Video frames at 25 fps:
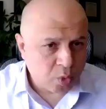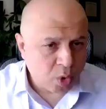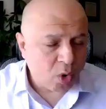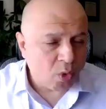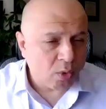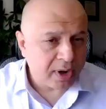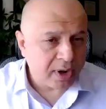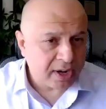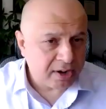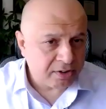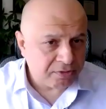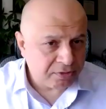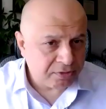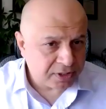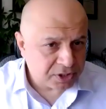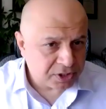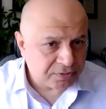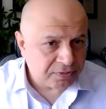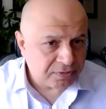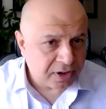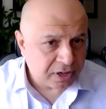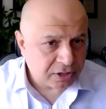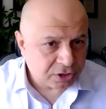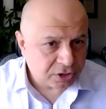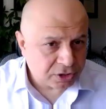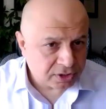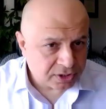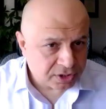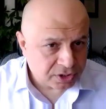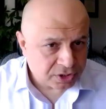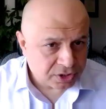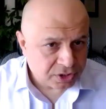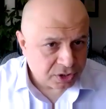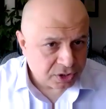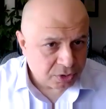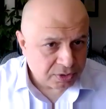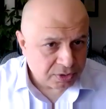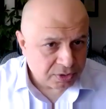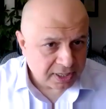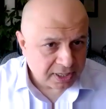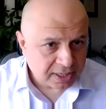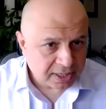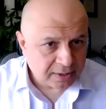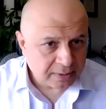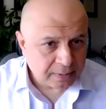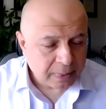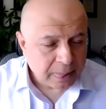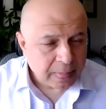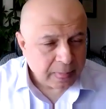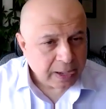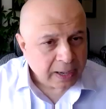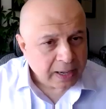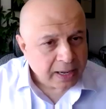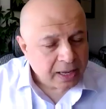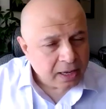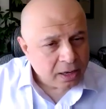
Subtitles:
worry if it's functional dystonia.